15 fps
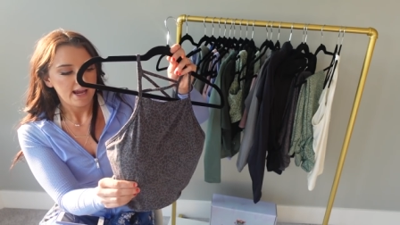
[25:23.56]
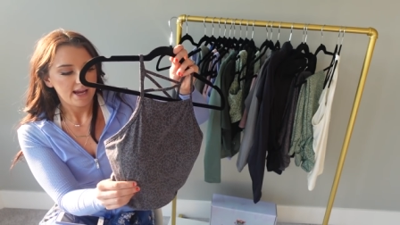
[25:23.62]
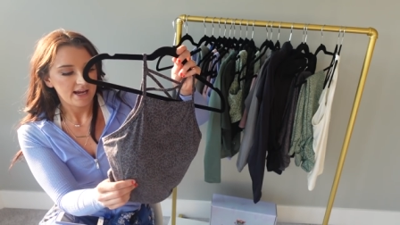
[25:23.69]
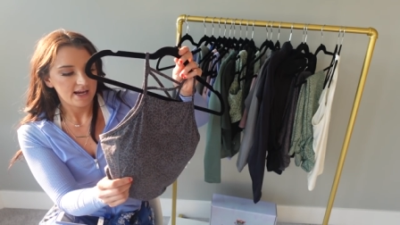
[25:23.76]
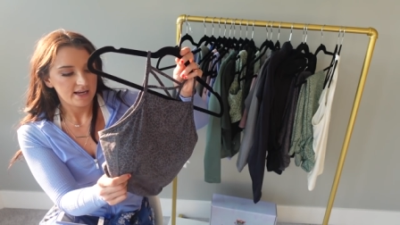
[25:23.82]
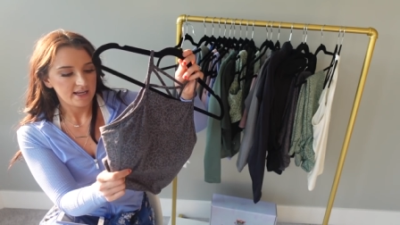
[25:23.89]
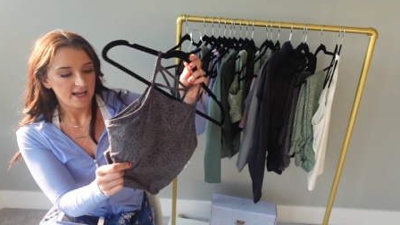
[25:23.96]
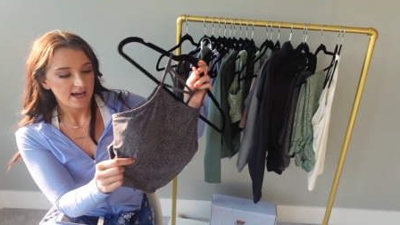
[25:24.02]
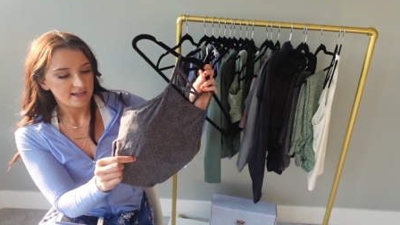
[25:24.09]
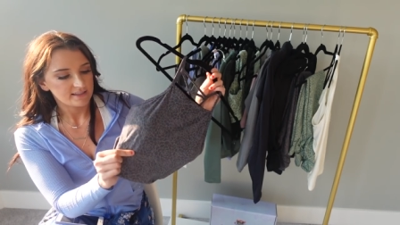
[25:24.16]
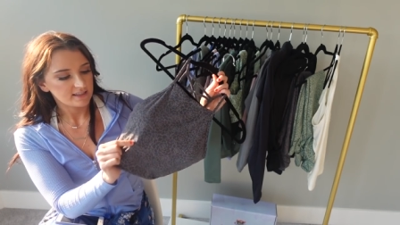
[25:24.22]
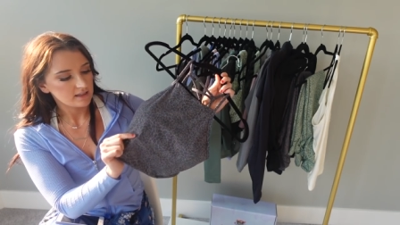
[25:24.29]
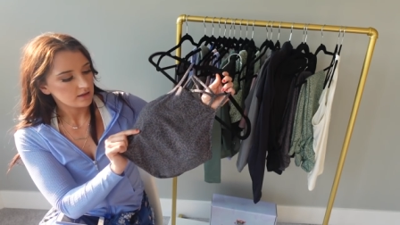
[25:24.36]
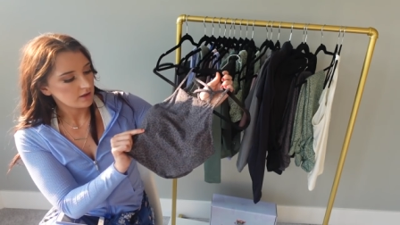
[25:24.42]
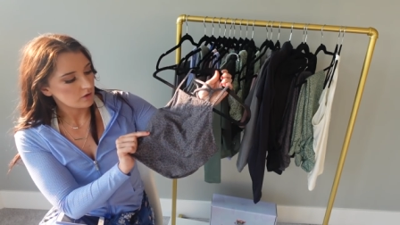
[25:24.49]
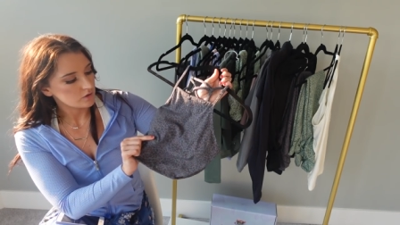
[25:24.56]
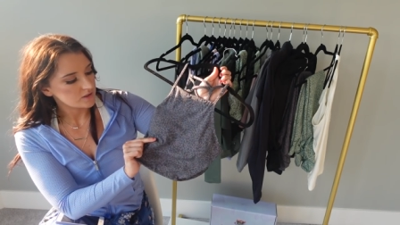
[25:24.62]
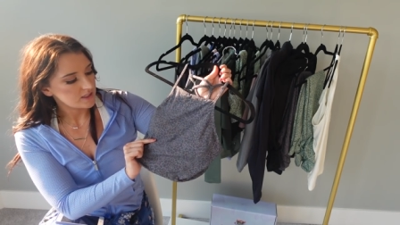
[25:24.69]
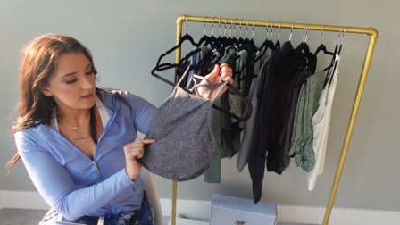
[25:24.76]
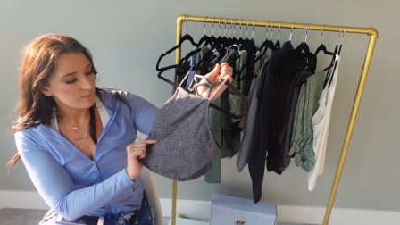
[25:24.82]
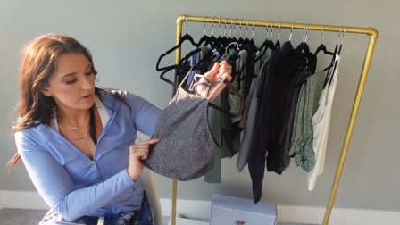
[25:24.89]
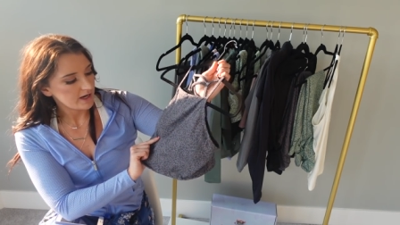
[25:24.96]
and it has like a little
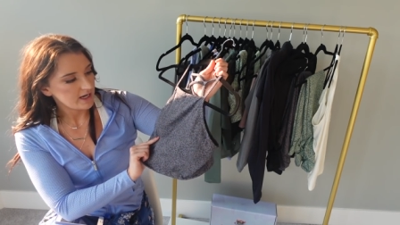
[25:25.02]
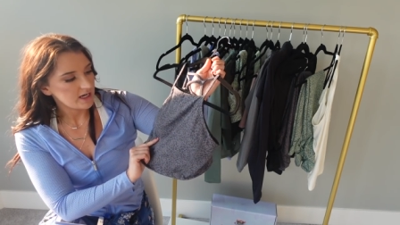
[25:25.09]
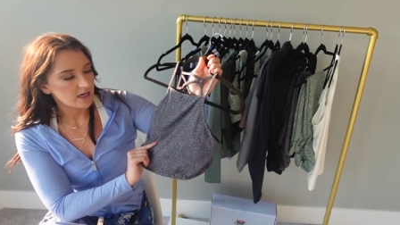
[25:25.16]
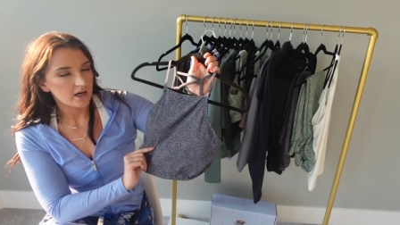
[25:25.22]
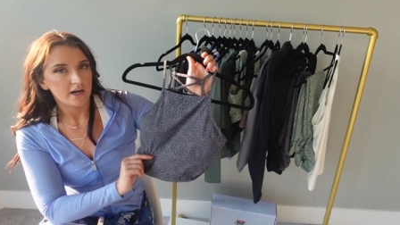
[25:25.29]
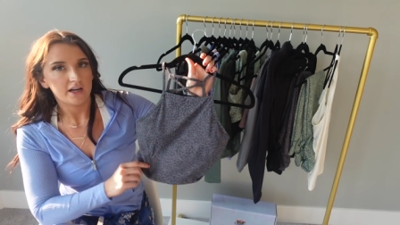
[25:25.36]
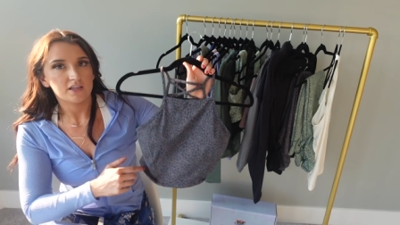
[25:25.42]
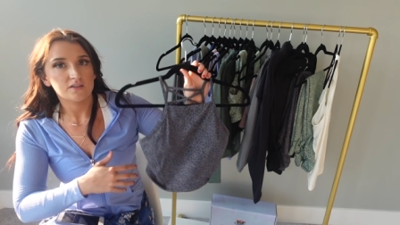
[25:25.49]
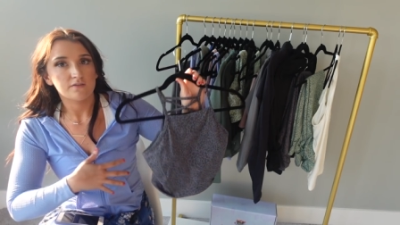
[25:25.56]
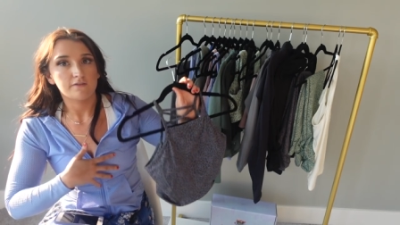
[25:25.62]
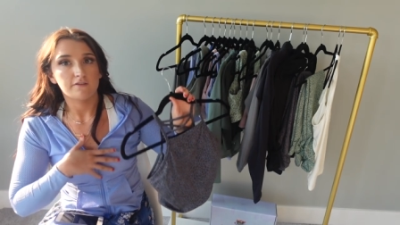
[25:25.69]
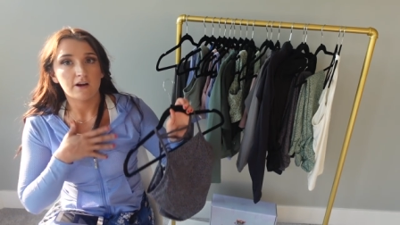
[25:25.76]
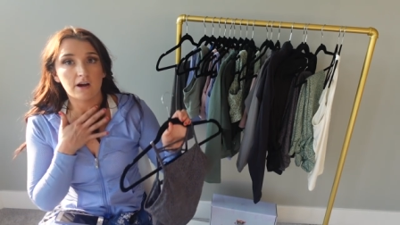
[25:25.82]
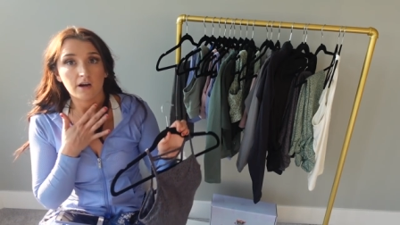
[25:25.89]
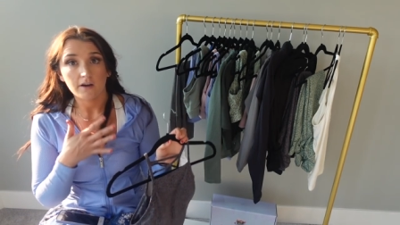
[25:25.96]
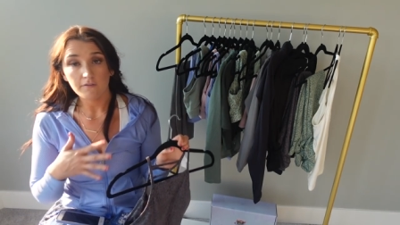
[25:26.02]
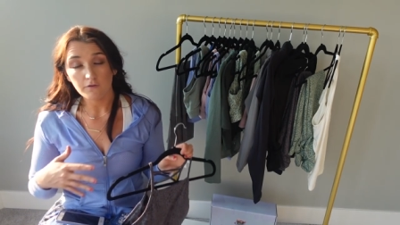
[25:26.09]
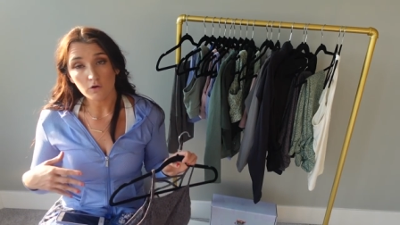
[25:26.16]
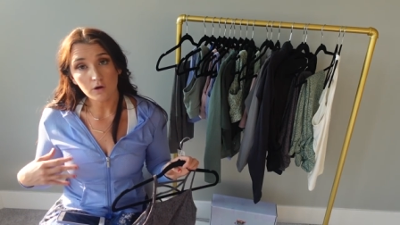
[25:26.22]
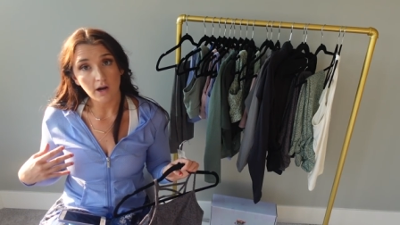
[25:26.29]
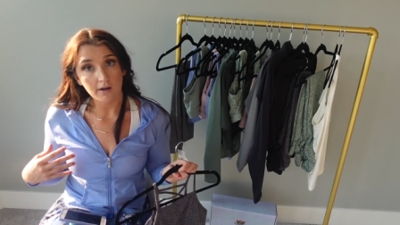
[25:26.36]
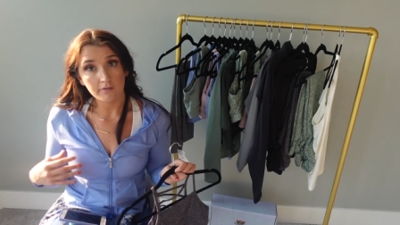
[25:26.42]
seam right here. It is very
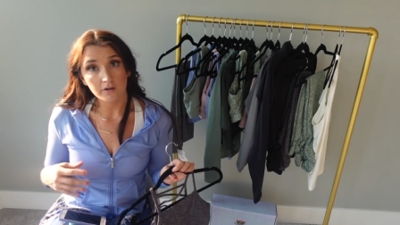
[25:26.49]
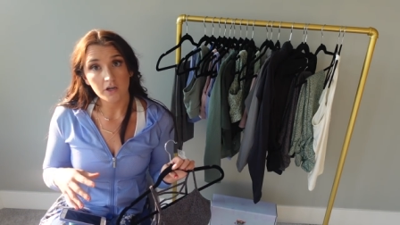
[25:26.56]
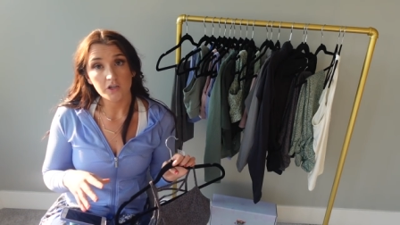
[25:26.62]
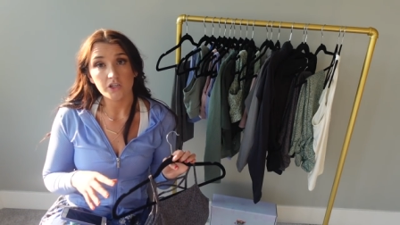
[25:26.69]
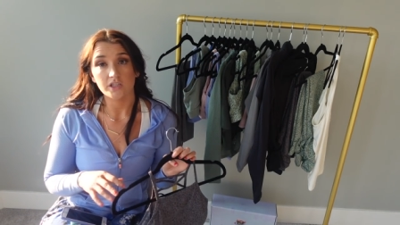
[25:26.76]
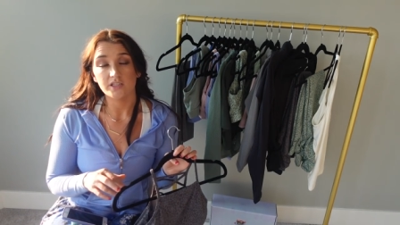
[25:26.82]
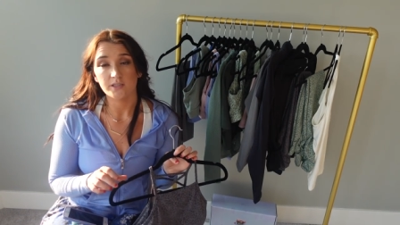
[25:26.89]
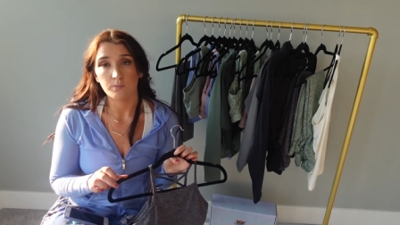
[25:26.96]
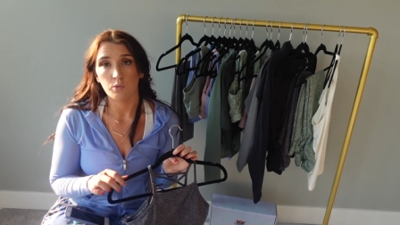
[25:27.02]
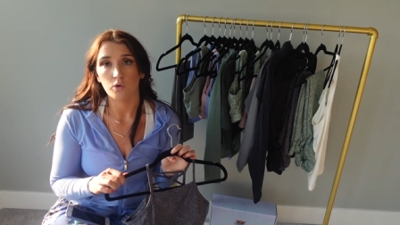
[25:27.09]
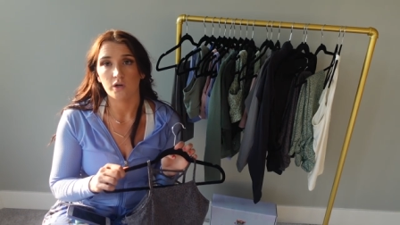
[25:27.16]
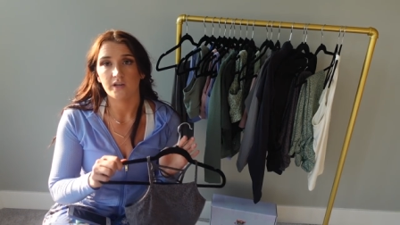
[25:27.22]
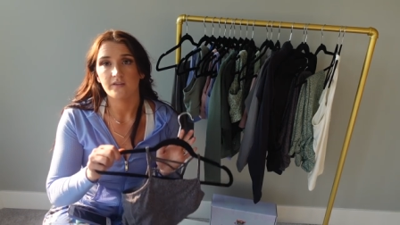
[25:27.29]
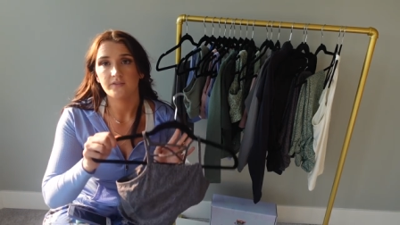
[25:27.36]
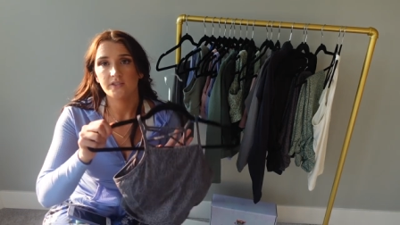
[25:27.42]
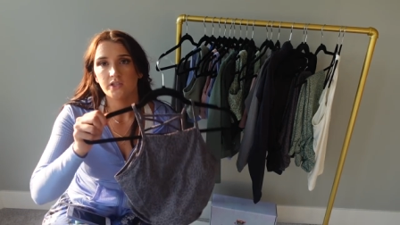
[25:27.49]
full coverage and supportive.